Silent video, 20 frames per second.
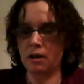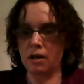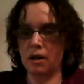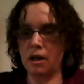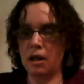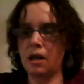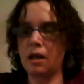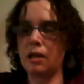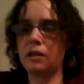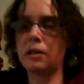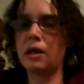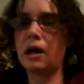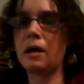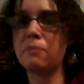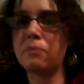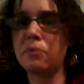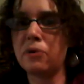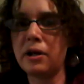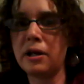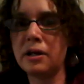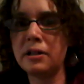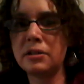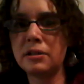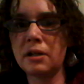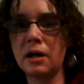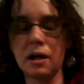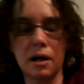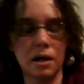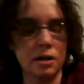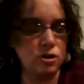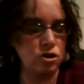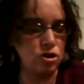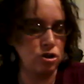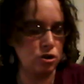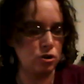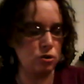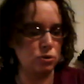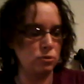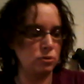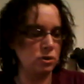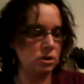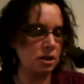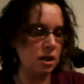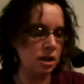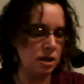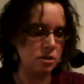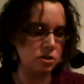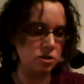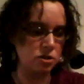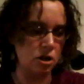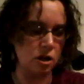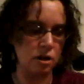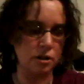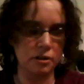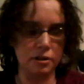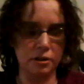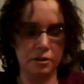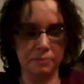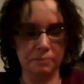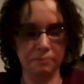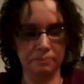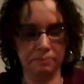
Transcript: And that brings us to today's start.